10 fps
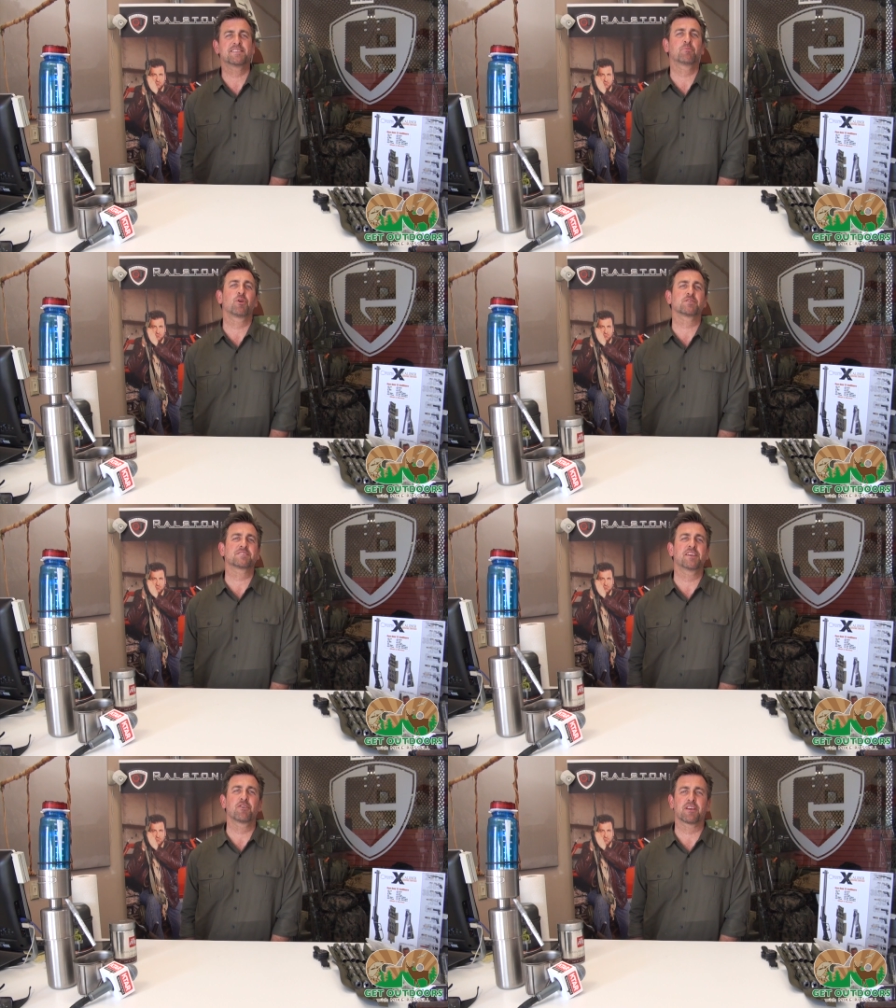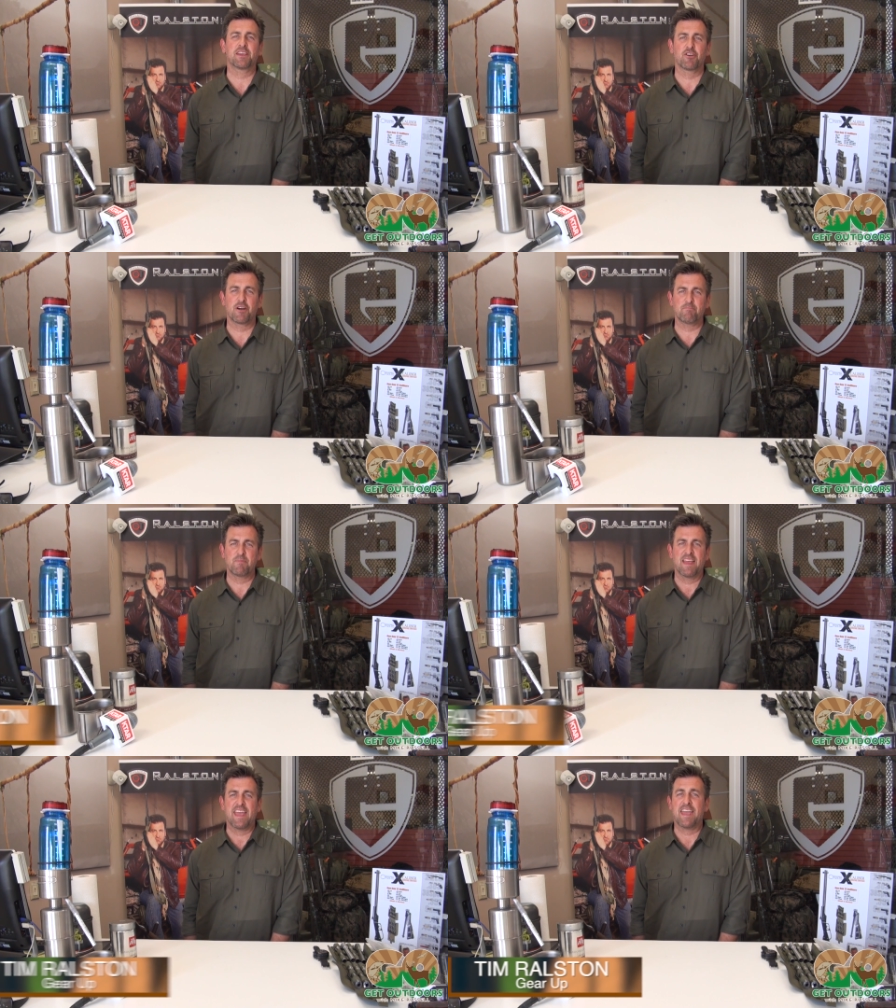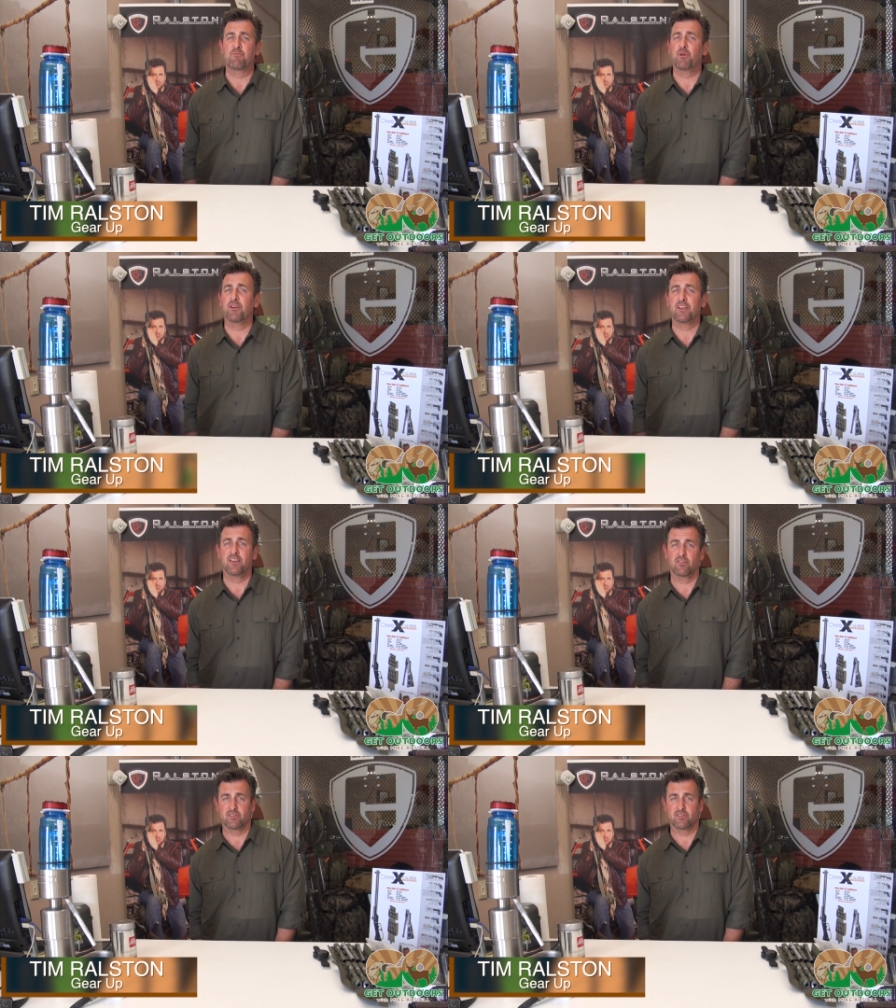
Tim Rawson here at Gear Up, and we are here